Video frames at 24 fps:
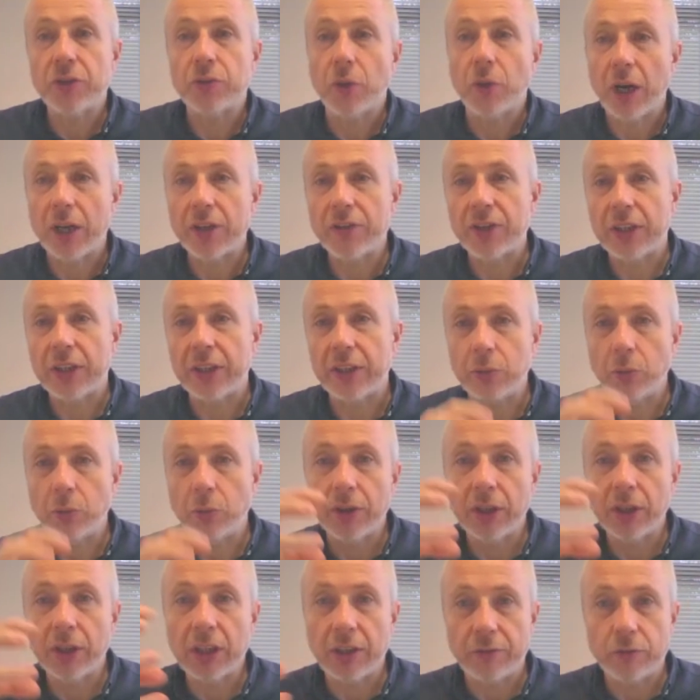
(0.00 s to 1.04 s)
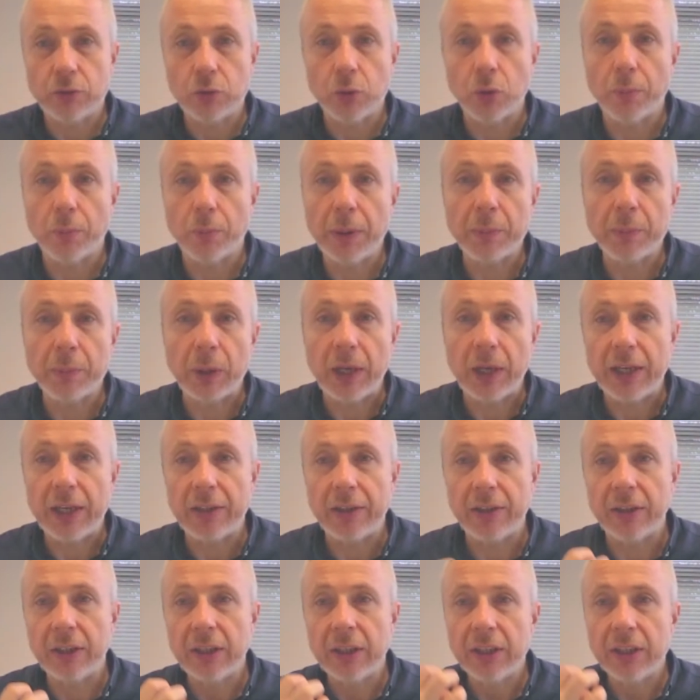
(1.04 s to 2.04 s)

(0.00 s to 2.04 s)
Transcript: writing, you want to kind of draw people in.